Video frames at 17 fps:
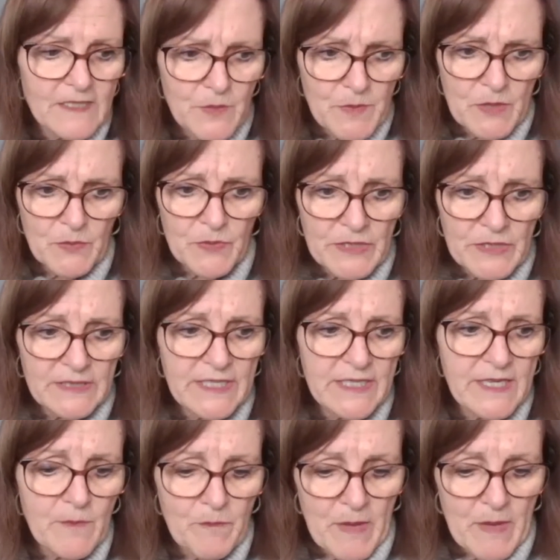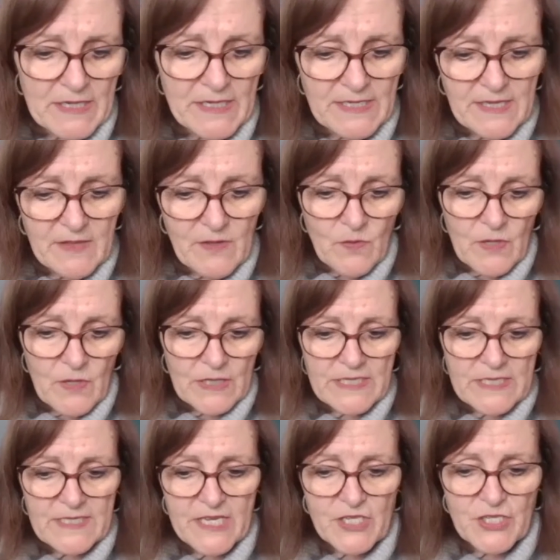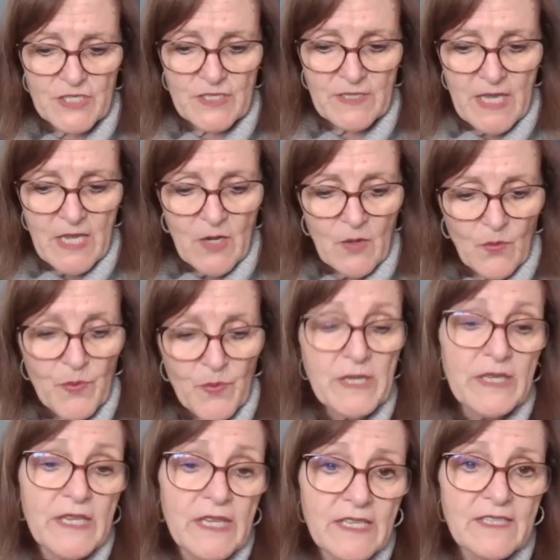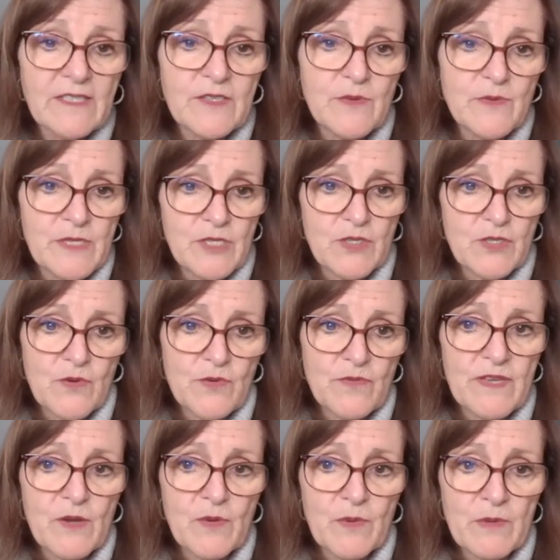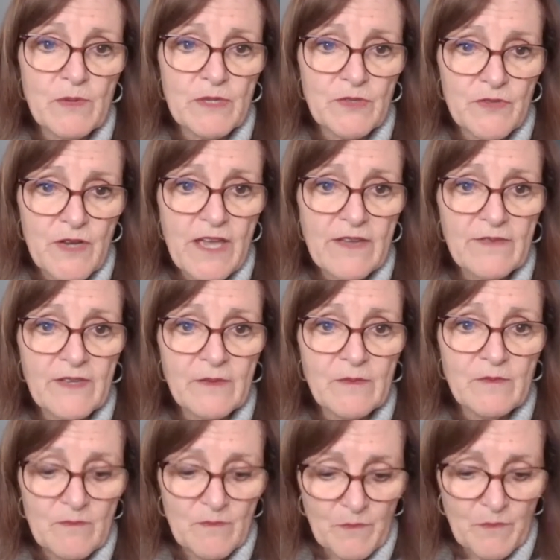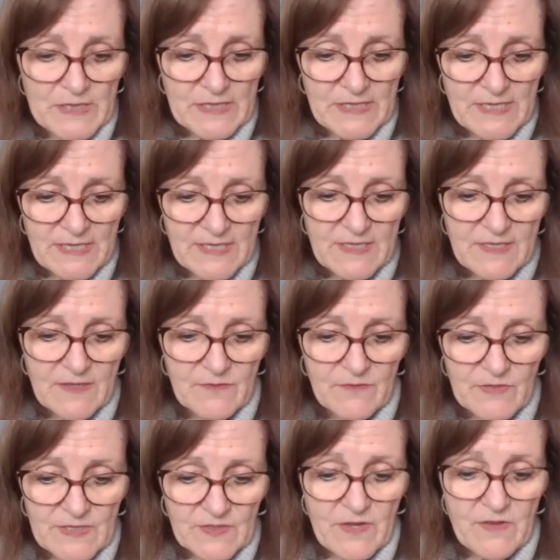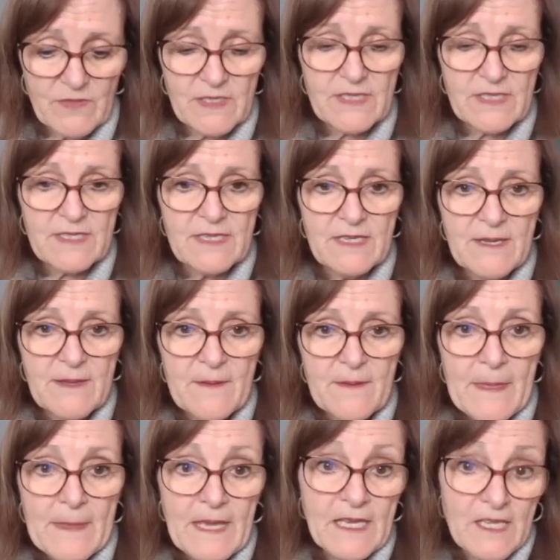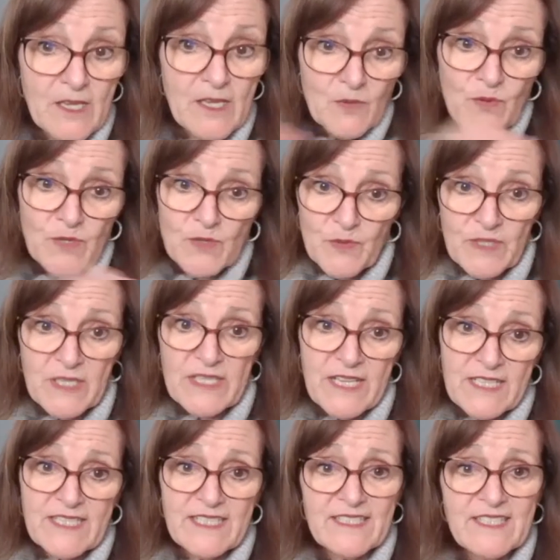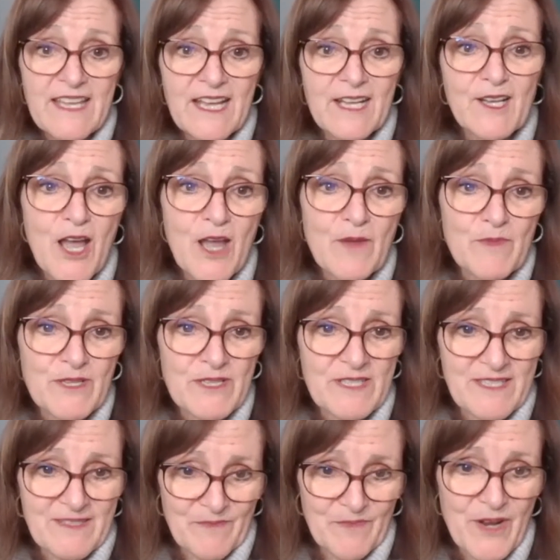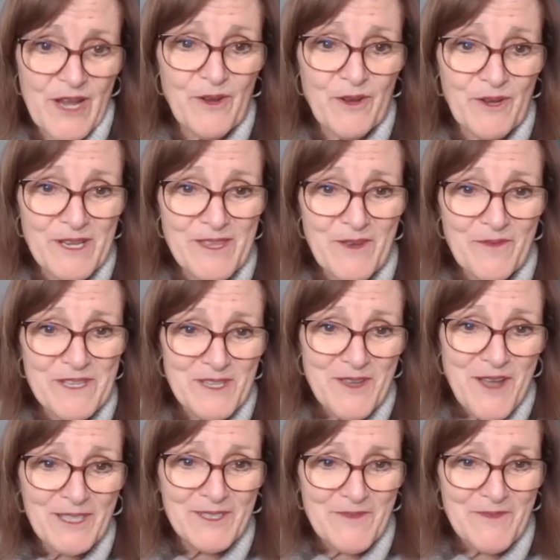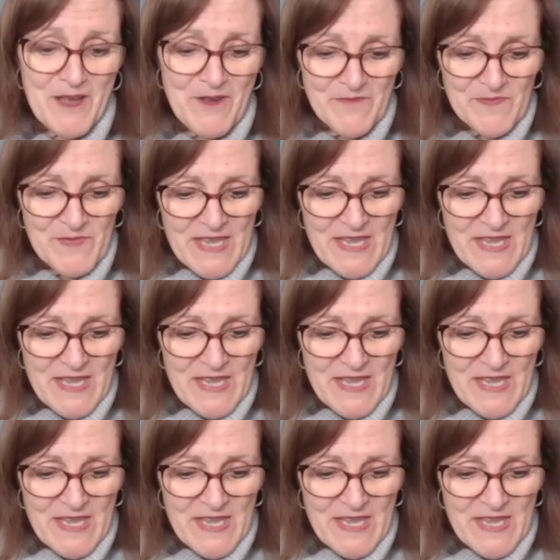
really embedded in the organization, we needed to ensure that we were driving business results. In other words, we're connecting to that commerce priority that we talked about.